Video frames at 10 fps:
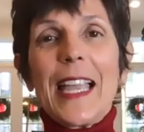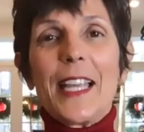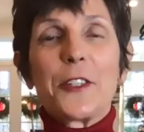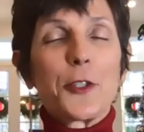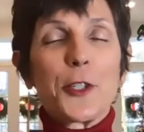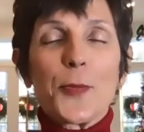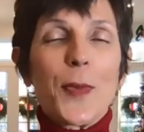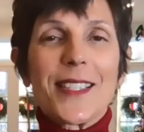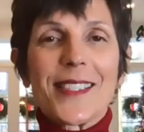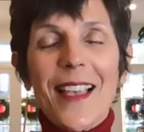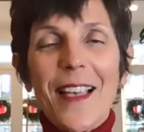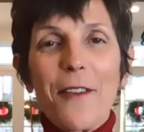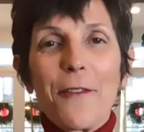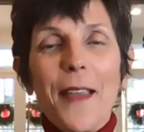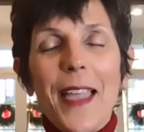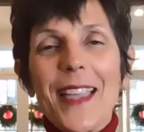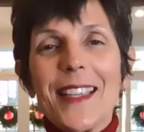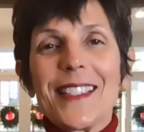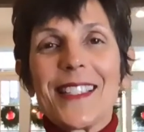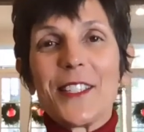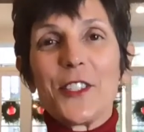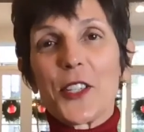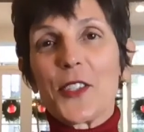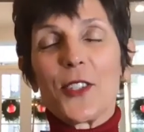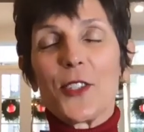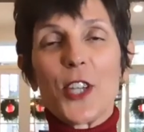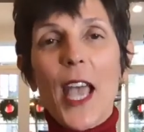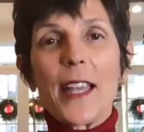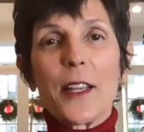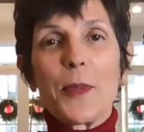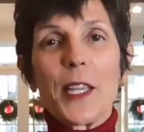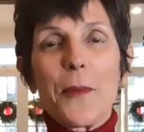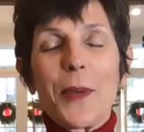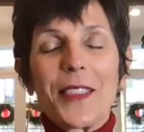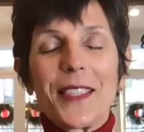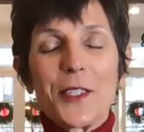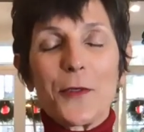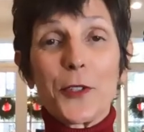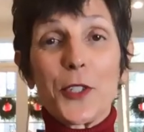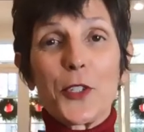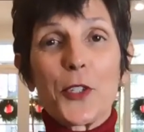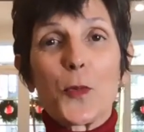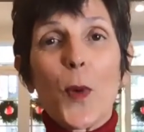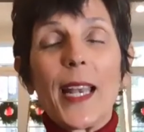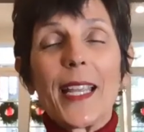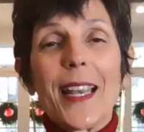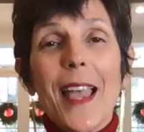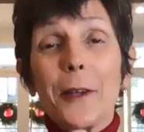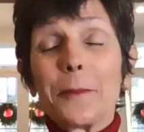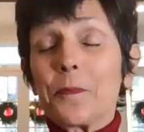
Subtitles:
introduce myself and just chat a bit about this versus just writing it out.